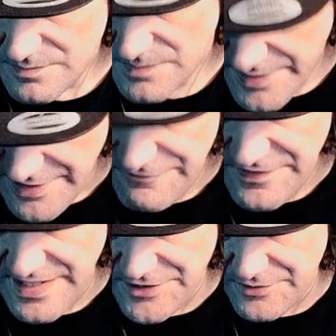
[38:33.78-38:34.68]
Hopefully
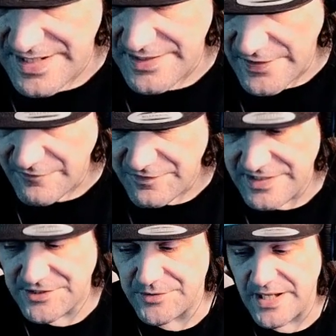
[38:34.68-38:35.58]
that's right. Hopefully
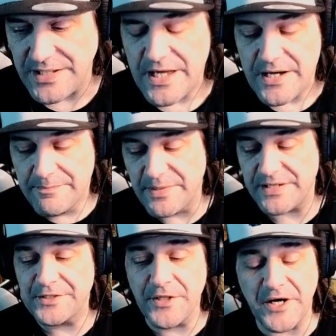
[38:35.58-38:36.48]
that's right. But
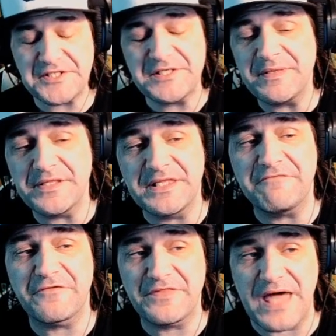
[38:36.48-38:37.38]
Claw sent me the link
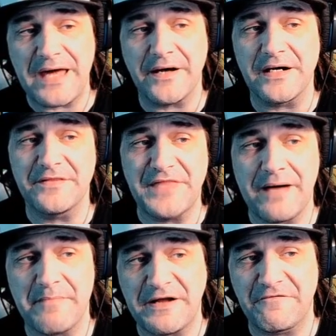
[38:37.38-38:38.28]
for that
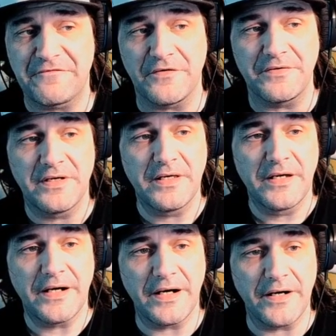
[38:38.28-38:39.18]
microphone.
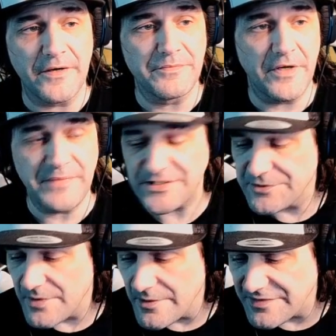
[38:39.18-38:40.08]
Oh, no, that's the
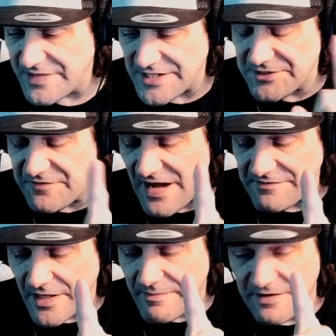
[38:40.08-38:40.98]
wrong one. That's the
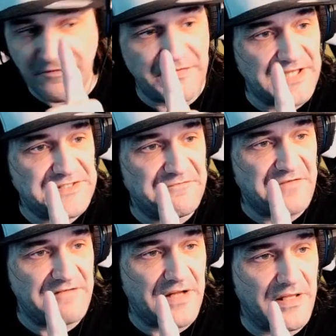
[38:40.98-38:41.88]
$5 microphone. That's the
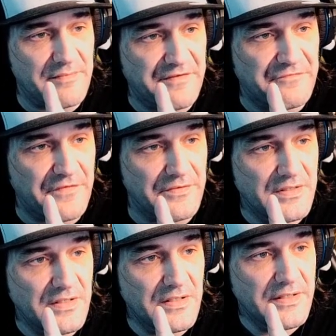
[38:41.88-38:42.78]
$5 microphone.
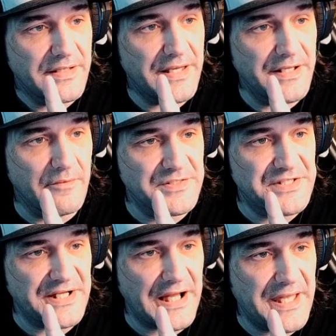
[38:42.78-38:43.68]
Hang on one
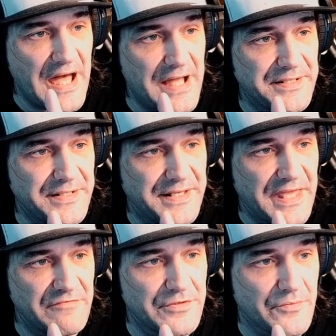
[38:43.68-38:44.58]
sec. I
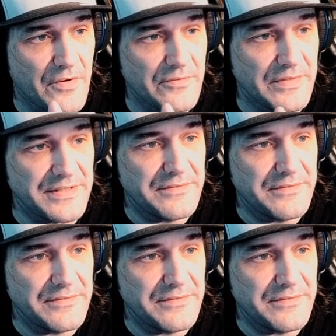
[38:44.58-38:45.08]
gave you the wrong one.